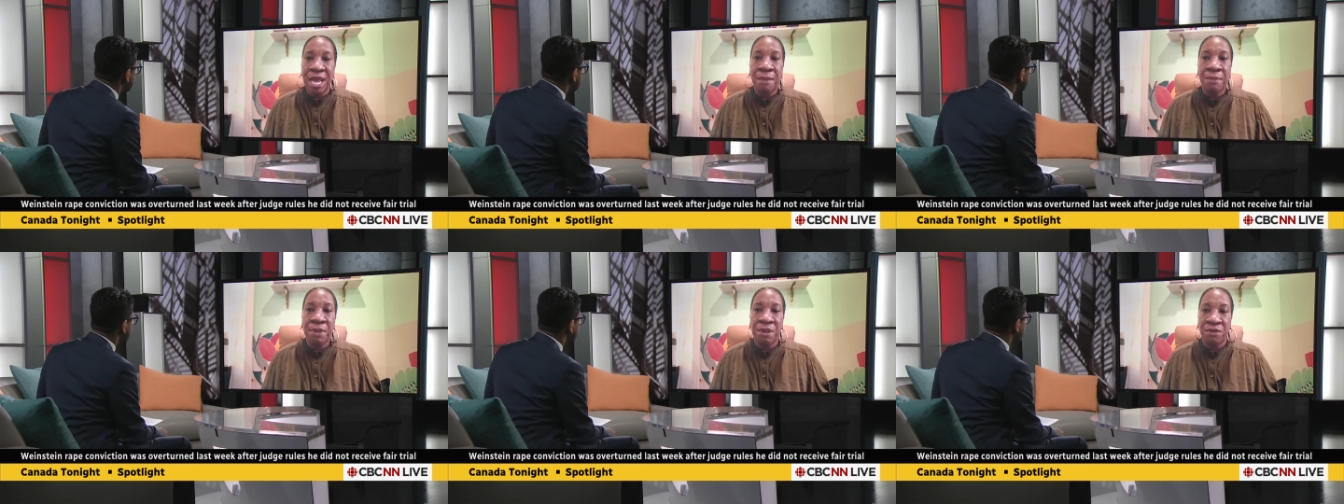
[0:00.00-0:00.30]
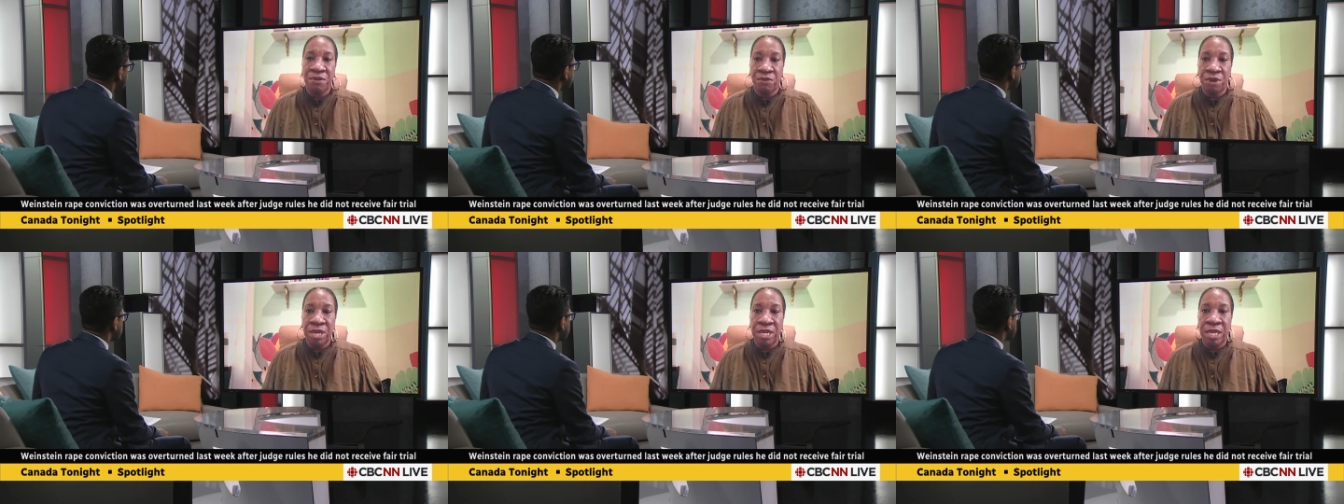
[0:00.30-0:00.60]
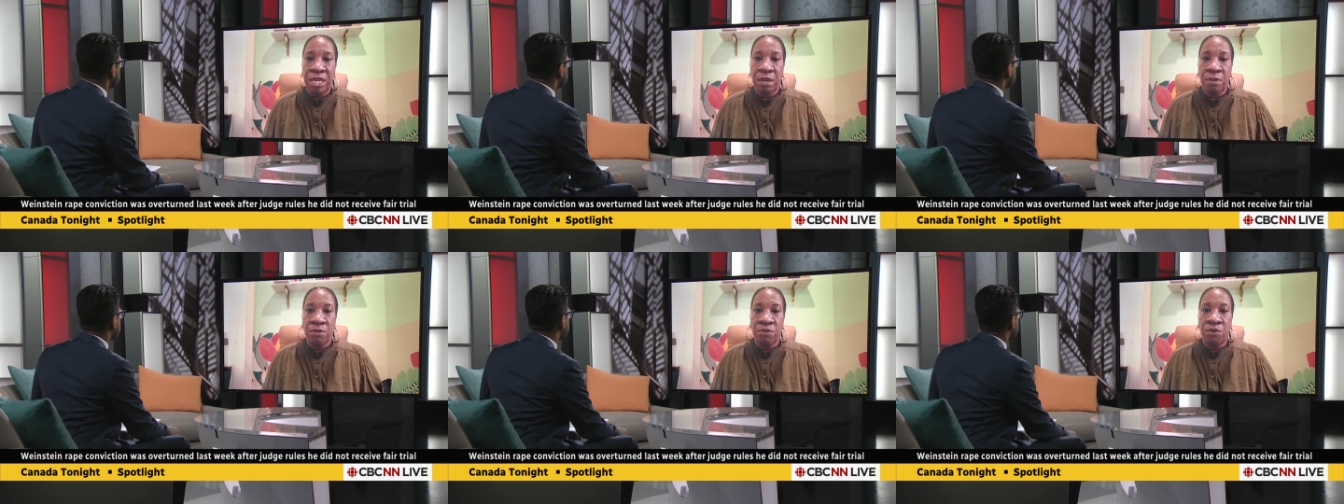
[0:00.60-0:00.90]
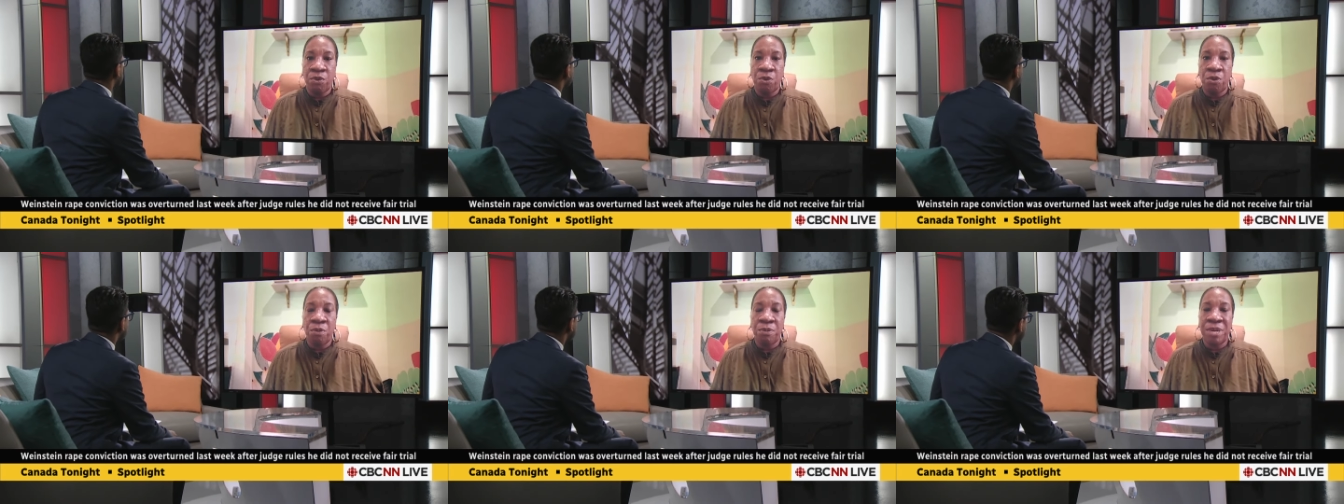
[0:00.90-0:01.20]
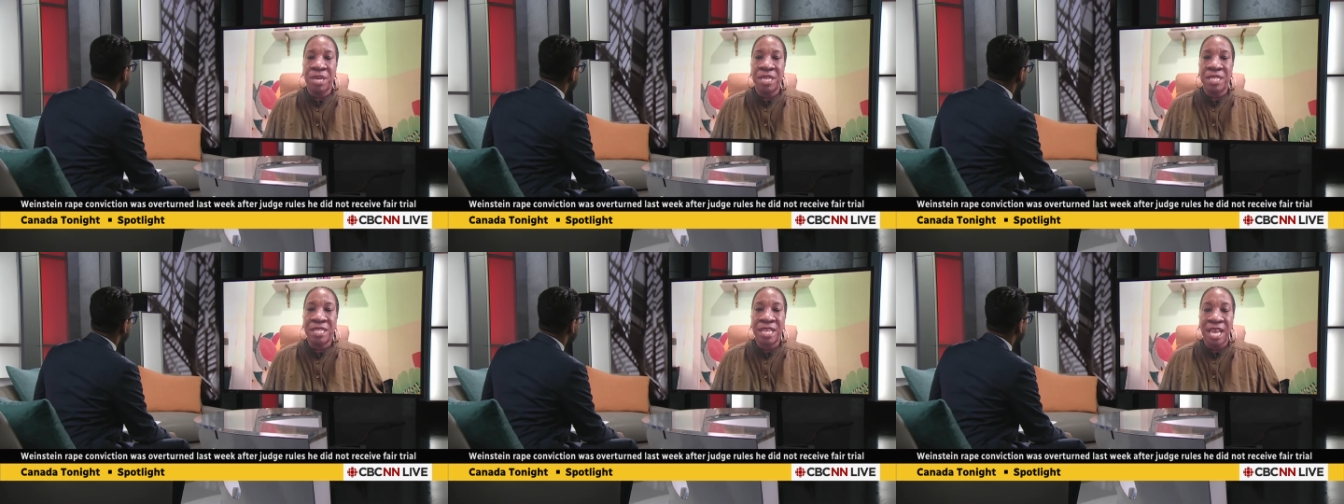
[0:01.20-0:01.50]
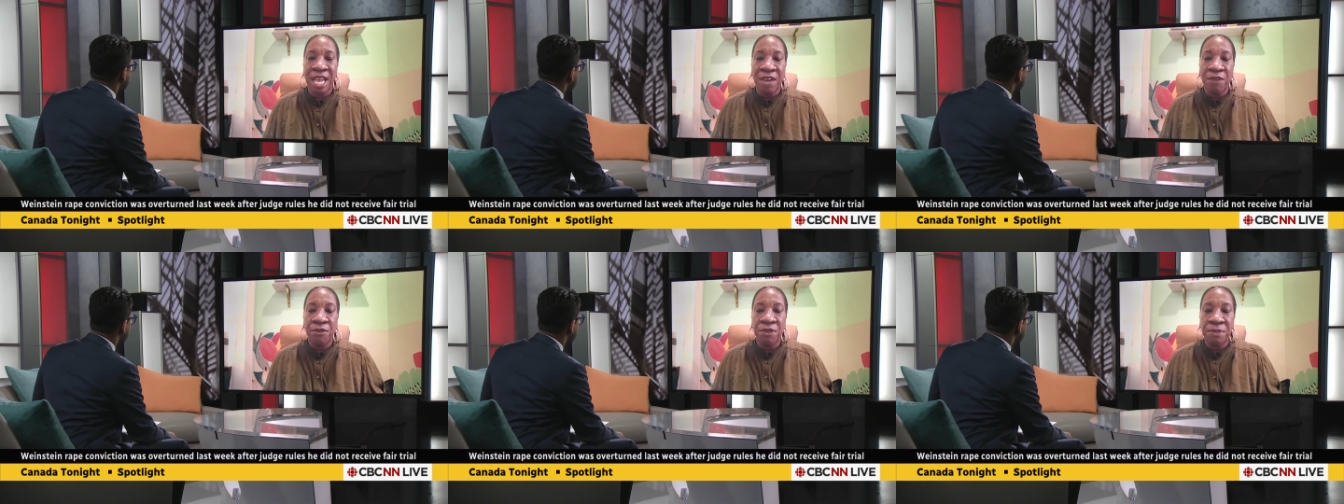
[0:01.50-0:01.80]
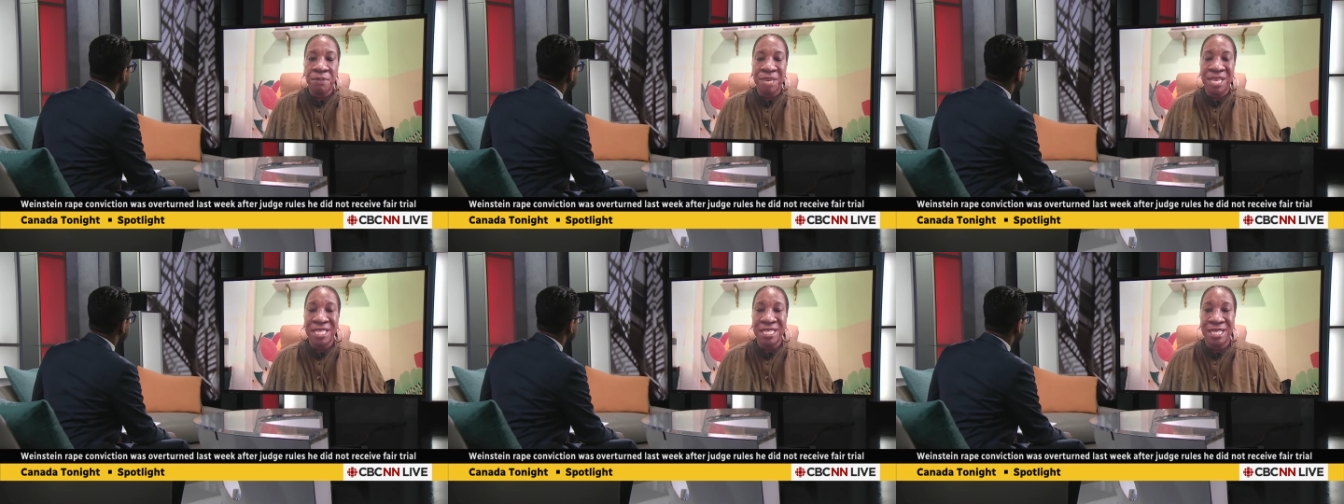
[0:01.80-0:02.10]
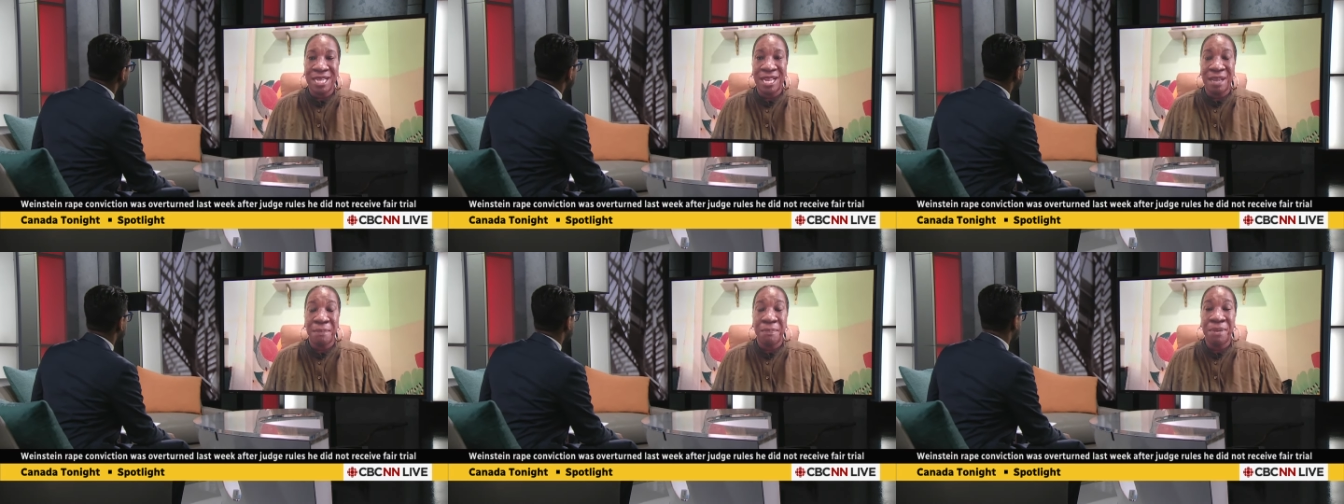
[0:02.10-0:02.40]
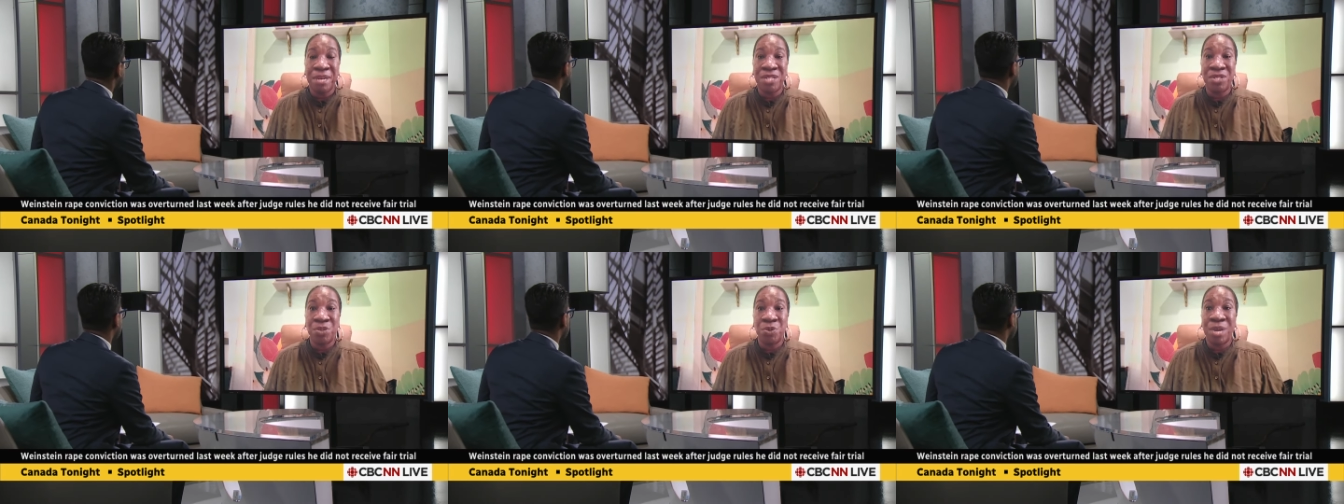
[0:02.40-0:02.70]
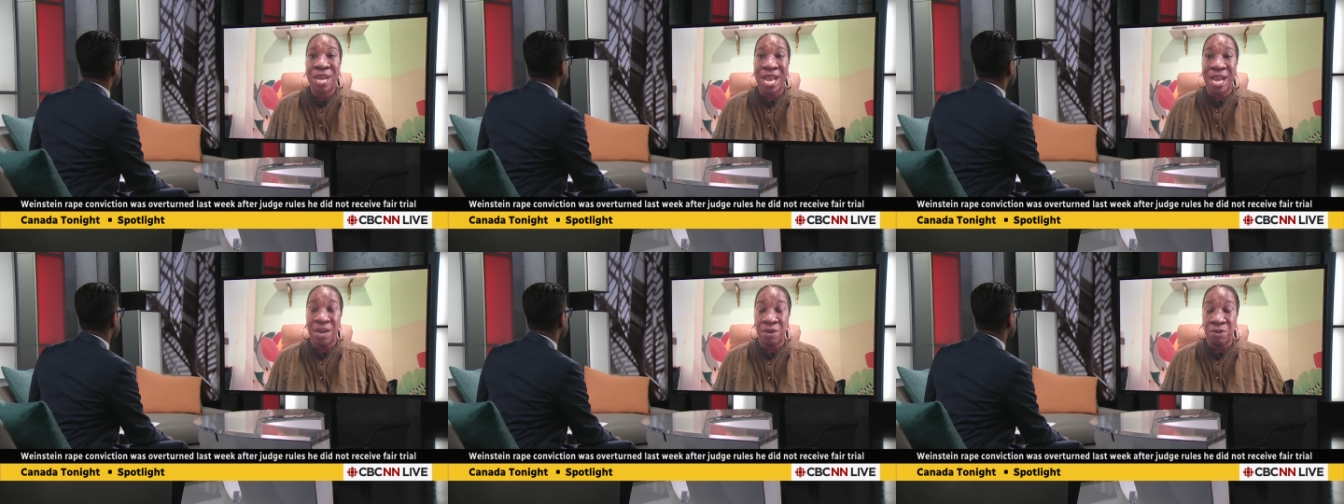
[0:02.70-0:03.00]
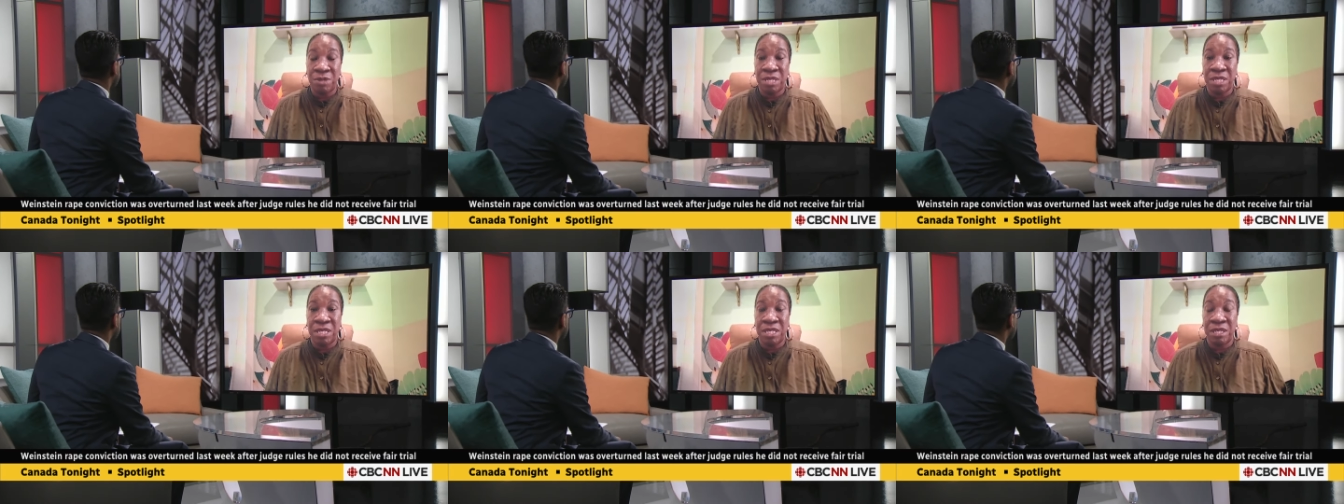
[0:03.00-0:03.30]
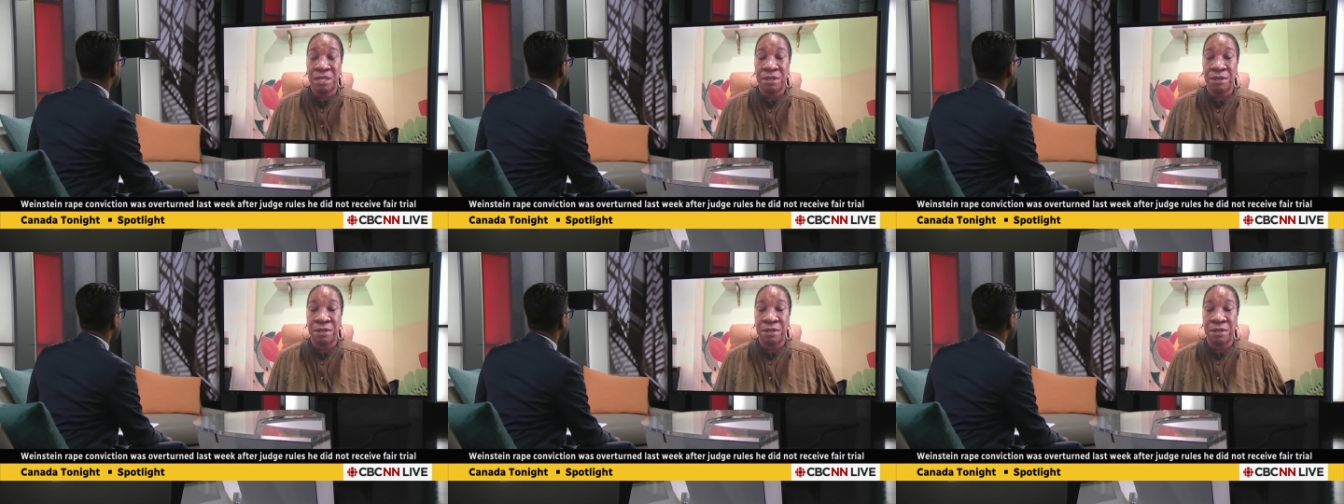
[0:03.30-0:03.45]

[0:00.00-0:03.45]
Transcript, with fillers: be afraid to come forward, because every piece of that puzzle counts.